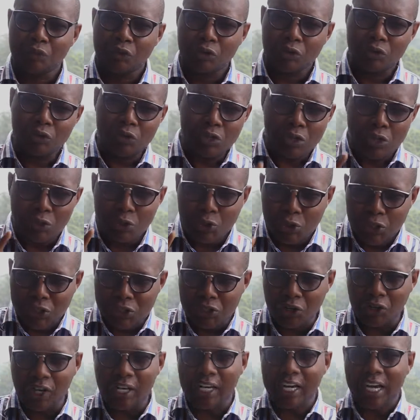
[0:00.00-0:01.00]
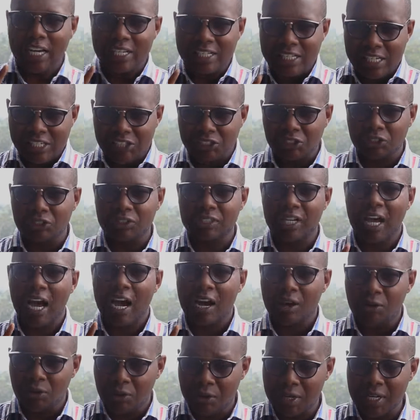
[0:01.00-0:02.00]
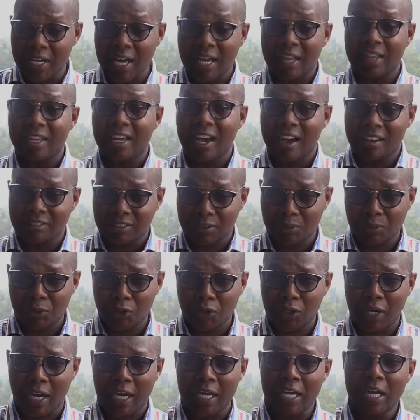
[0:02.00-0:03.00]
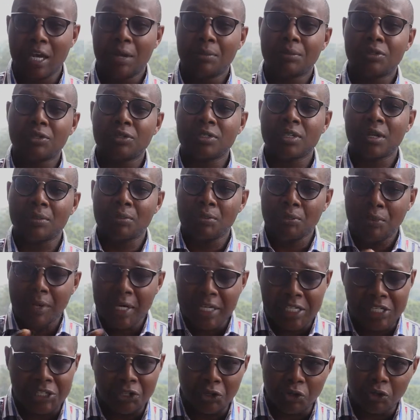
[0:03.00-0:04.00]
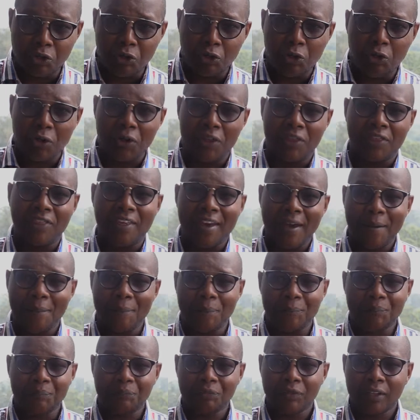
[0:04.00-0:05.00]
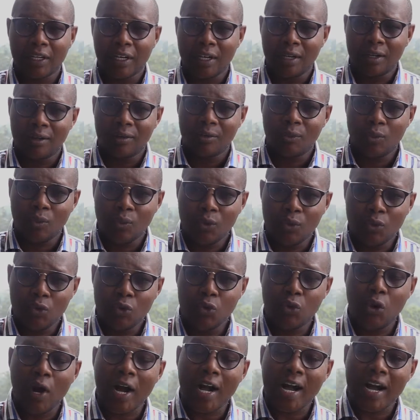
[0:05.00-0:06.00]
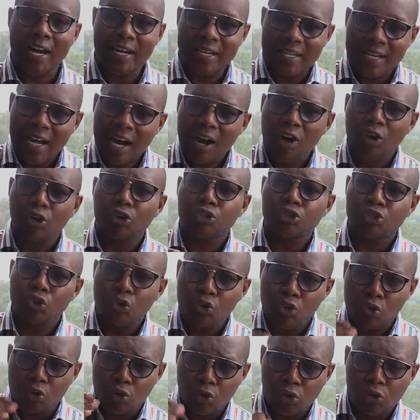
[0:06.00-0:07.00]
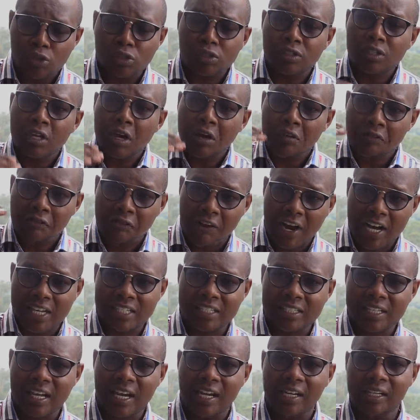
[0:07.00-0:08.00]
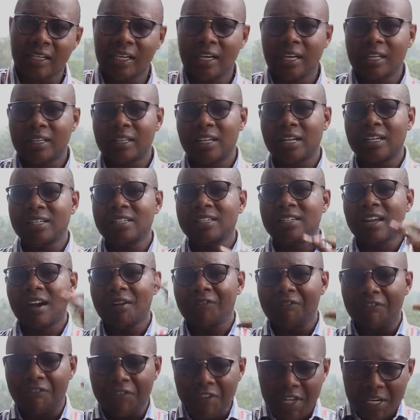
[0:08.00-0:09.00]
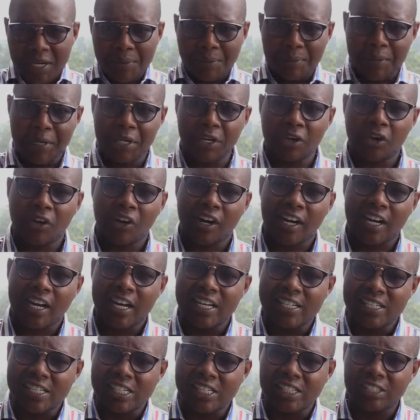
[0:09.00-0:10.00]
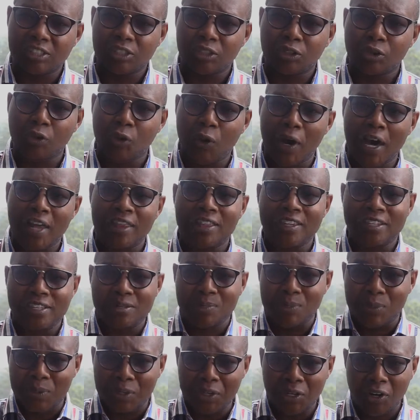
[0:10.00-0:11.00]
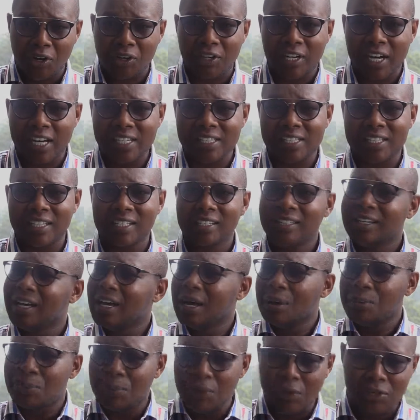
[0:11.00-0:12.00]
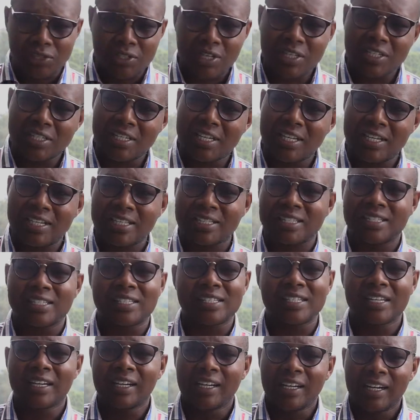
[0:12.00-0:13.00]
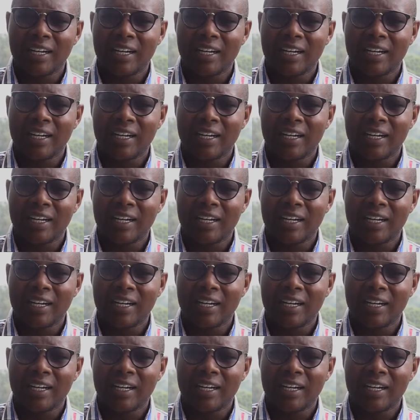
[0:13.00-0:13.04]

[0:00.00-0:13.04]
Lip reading: to see which organizations are growing and they are small. Because the moment you grow with them, your career also grows faster than in a very big organization where there is bureaucracy, processes,